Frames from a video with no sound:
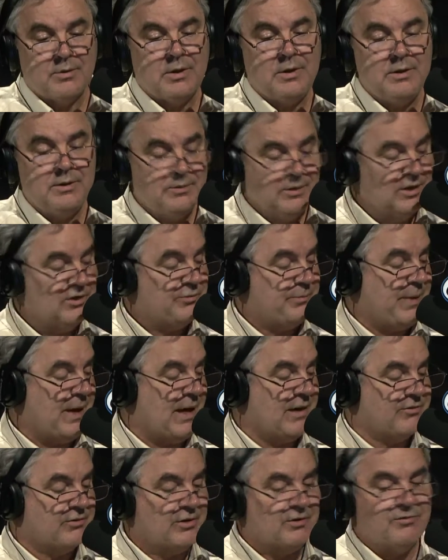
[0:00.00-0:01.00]
In this
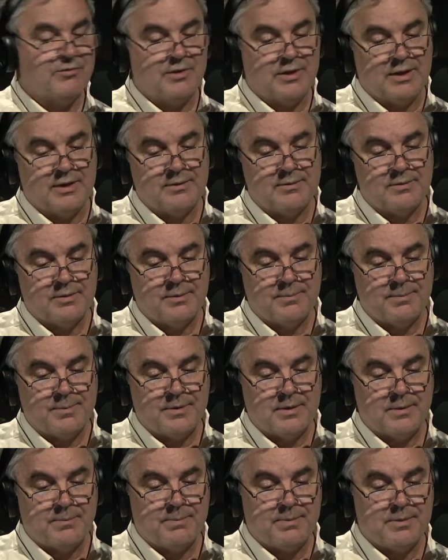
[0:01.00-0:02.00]
passage, then,
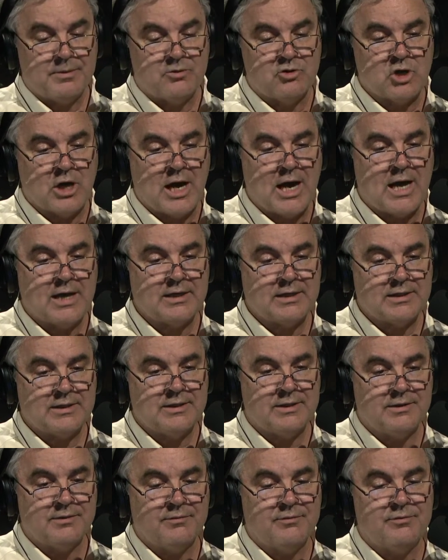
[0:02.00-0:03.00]
John
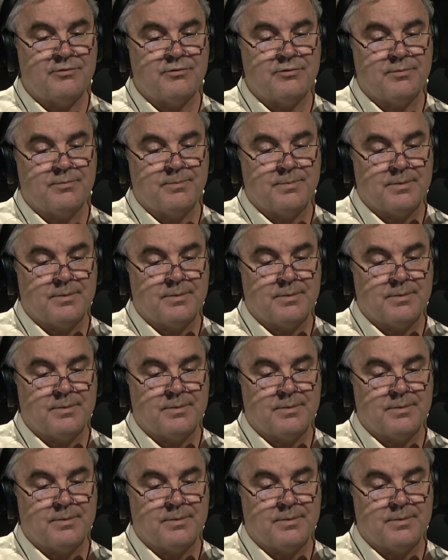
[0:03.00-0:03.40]
gives